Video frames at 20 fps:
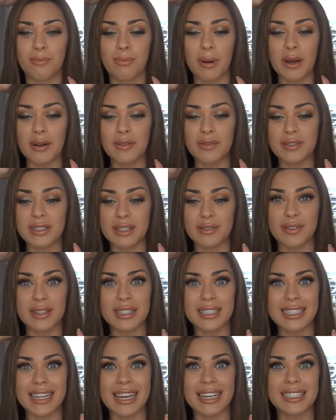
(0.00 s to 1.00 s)
both
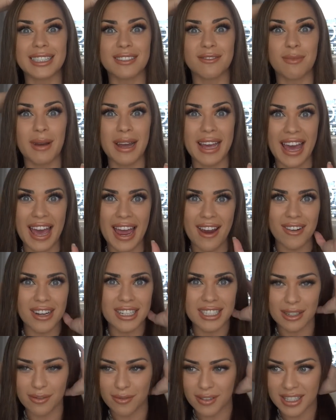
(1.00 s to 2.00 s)
different sides of my hair
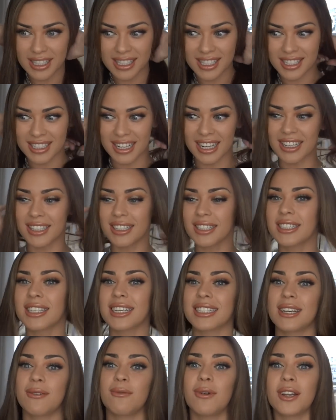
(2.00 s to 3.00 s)
in different styles
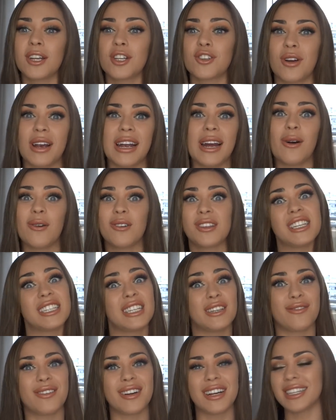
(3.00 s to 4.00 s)
because I want to try out the
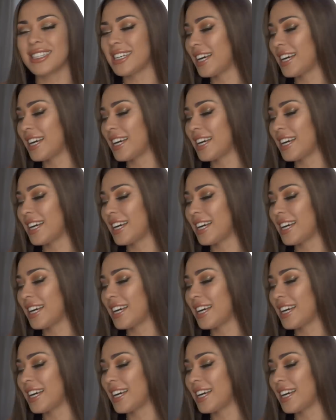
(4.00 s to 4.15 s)
different